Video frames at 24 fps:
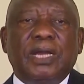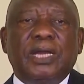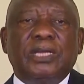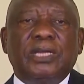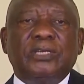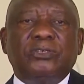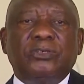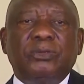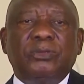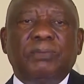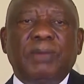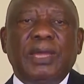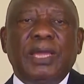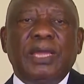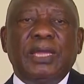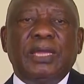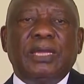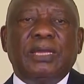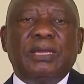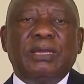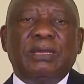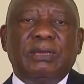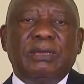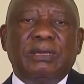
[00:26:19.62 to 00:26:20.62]
and to
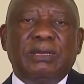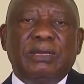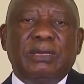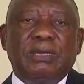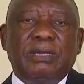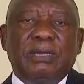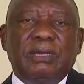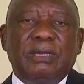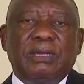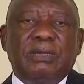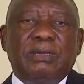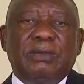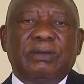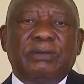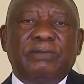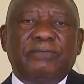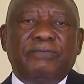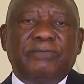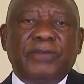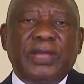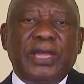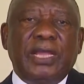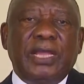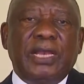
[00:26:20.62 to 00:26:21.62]
make
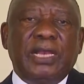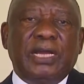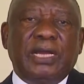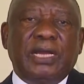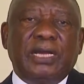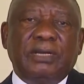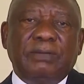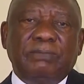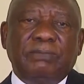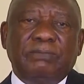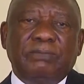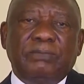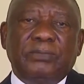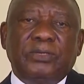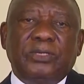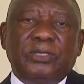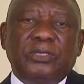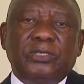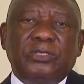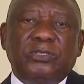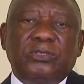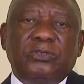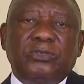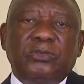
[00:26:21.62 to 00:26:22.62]
failure
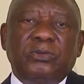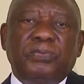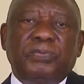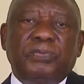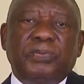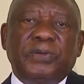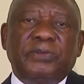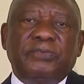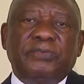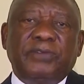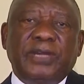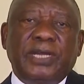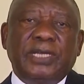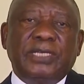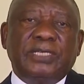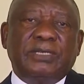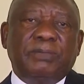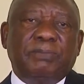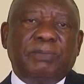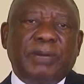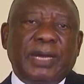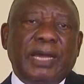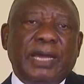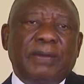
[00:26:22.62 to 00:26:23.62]
to
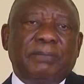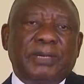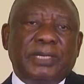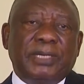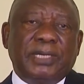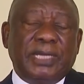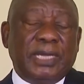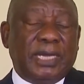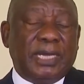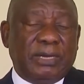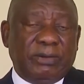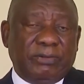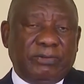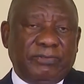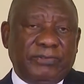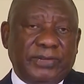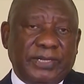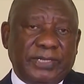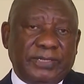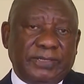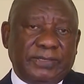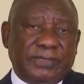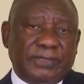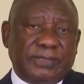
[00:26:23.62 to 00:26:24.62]
prevent bribery an
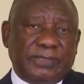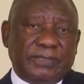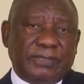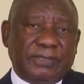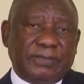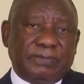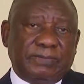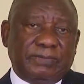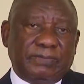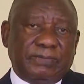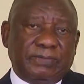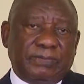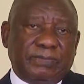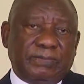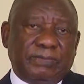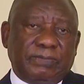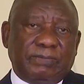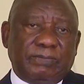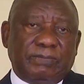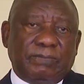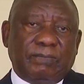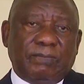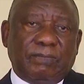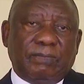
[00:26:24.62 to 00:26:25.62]
offense.
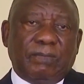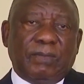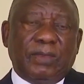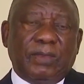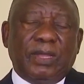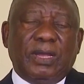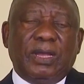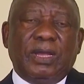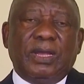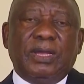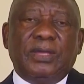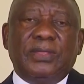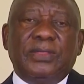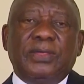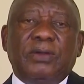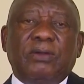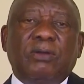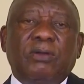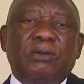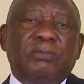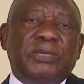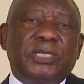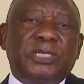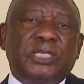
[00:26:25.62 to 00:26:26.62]
The
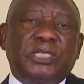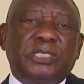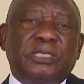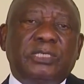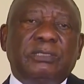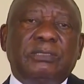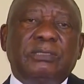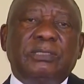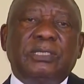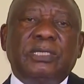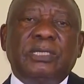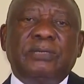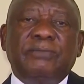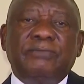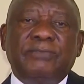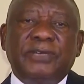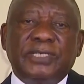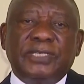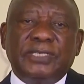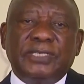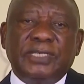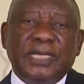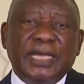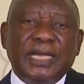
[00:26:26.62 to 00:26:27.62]
Commission
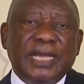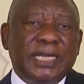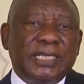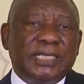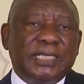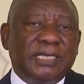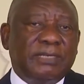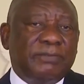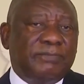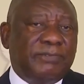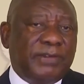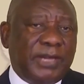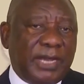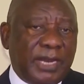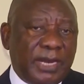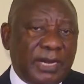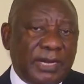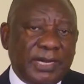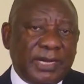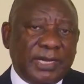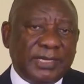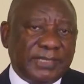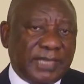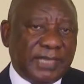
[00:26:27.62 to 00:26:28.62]
investigated
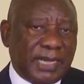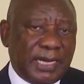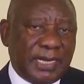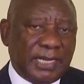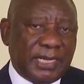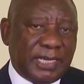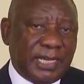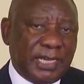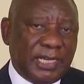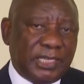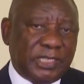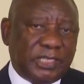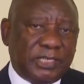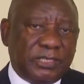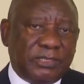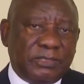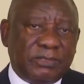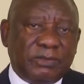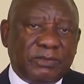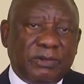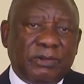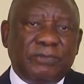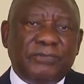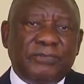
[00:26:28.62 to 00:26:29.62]
various
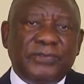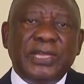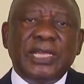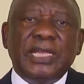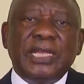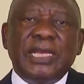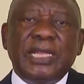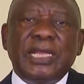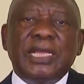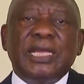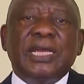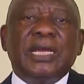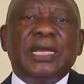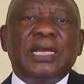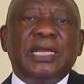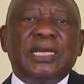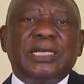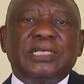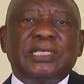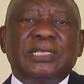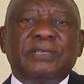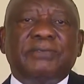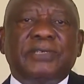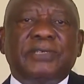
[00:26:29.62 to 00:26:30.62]
allegations of illegal
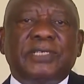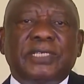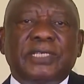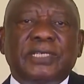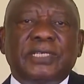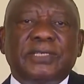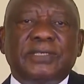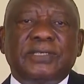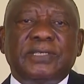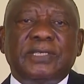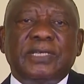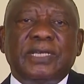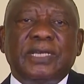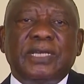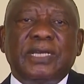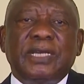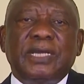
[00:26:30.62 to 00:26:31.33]
activities